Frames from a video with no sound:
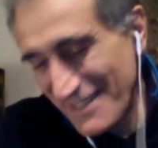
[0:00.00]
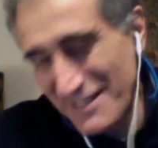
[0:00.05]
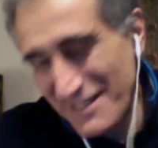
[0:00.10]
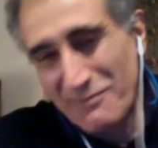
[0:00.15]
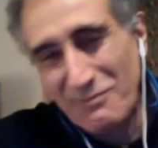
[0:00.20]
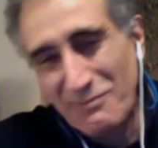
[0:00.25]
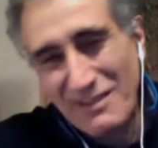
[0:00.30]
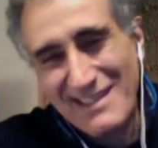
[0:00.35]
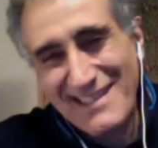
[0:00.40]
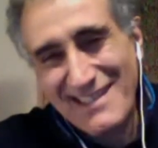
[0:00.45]

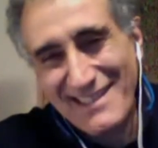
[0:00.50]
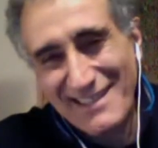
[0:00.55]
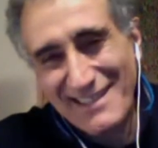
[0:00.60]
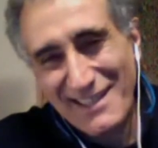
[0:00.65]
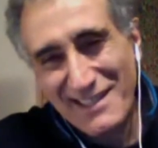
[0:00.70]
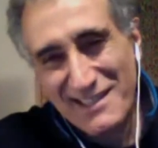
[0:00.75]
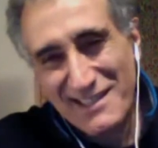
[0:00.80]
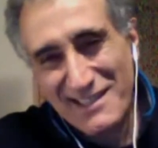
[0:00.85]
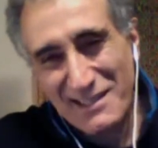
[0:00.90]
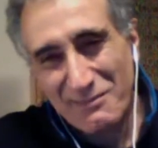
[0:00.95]

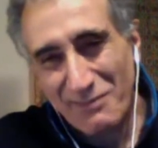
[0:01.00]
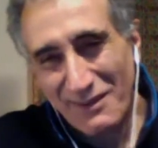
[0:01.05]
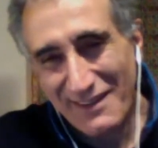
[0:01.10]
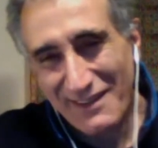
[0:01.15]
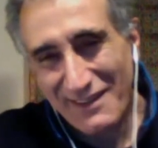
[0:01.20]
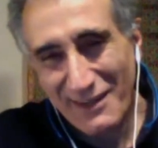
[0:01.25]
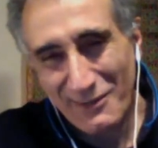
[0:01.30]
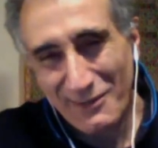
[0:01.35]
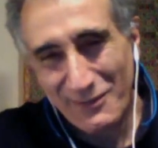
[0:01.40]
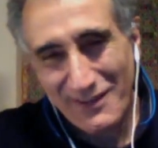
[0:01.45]
Simplicity is
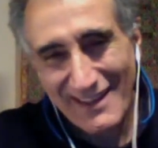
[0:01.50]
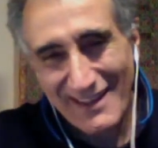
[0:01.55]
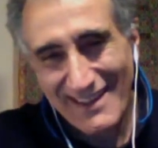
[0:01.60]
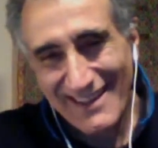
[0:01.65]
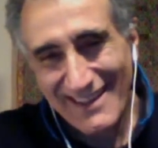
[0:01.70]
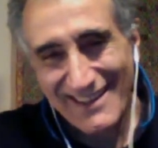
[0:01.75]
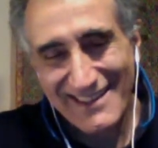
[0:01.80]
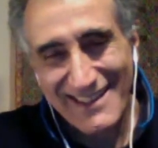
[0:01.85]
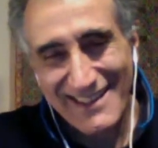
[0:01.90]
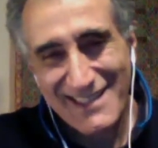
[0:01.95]
simple enough.
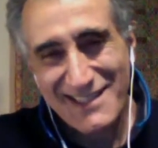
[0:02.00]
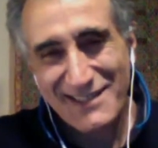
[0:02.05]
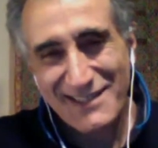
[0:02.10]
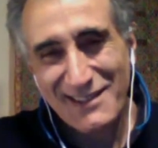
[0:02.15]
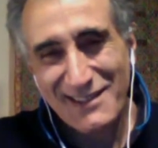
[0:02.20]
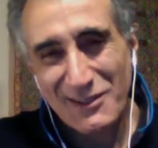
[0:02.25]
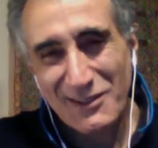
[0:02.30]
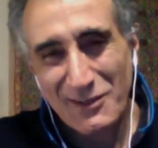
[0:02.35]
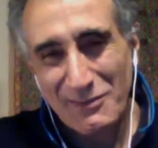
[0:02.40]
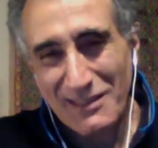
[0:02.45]
It
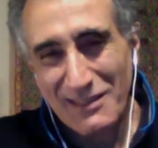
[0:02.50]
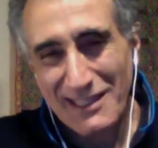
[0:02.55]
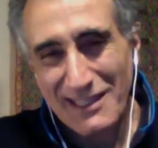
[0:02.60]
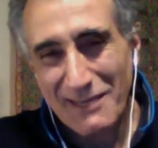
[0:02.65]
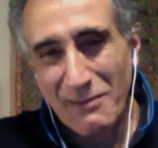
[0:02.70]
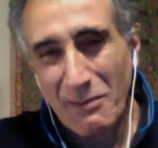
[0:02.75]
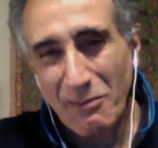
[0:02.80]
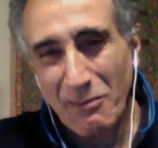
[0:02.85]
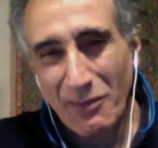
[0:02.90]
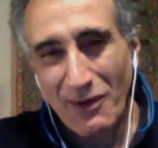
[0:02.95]
doesn't need to
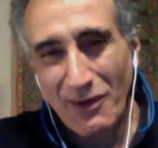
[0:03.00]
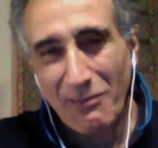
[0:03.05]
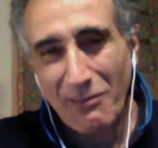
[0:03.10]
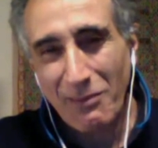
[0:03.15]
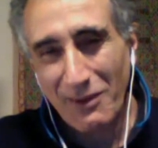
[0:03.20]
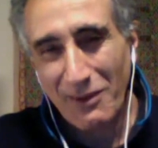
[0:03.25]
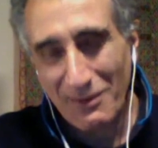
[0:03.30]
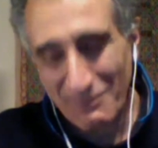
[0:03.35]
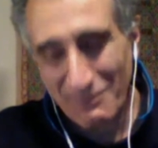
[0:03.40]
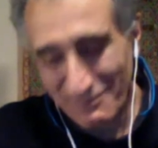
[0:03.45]
become a
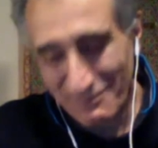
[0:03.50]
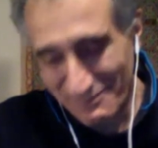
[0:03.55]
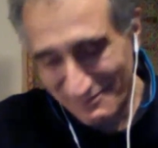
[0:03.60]
problem.